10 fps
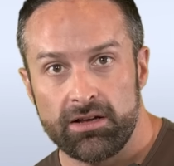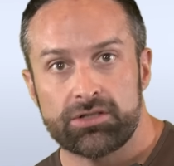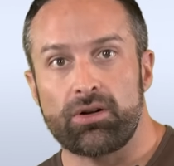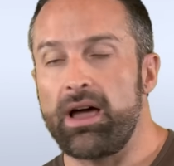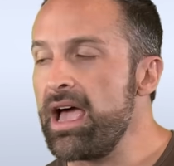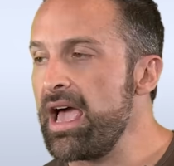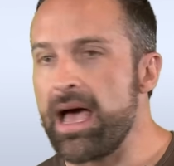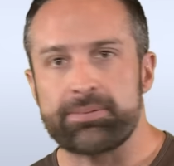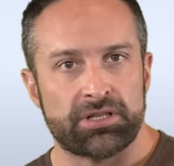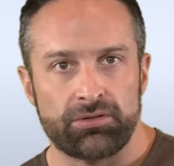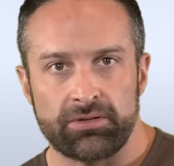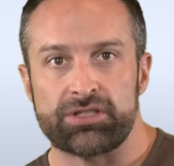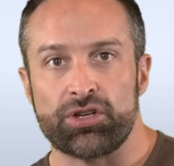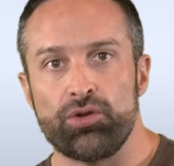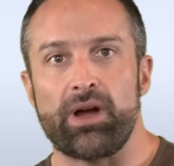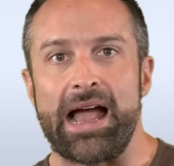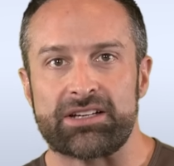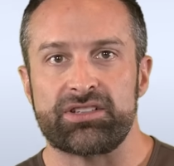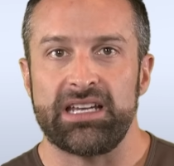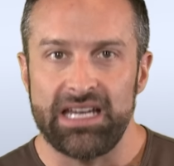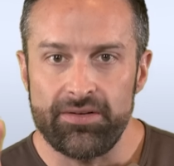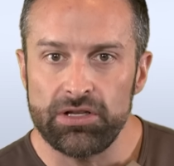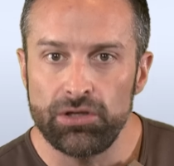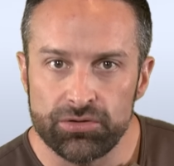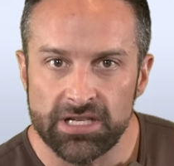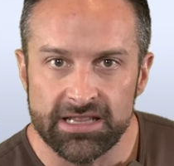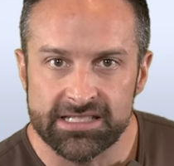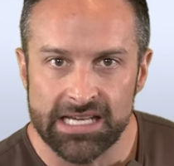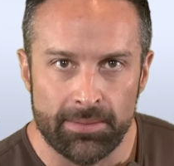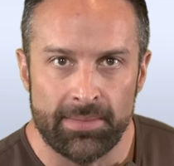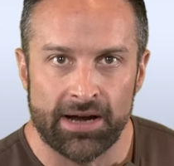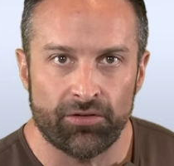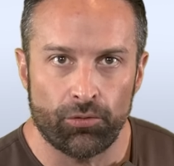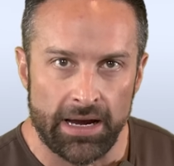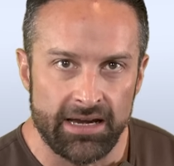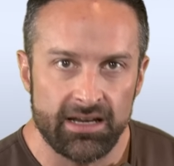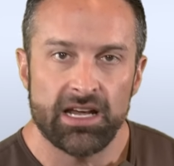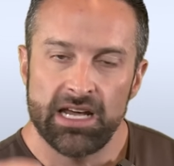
So absolutely. So you're actually even losing the same amount of weight.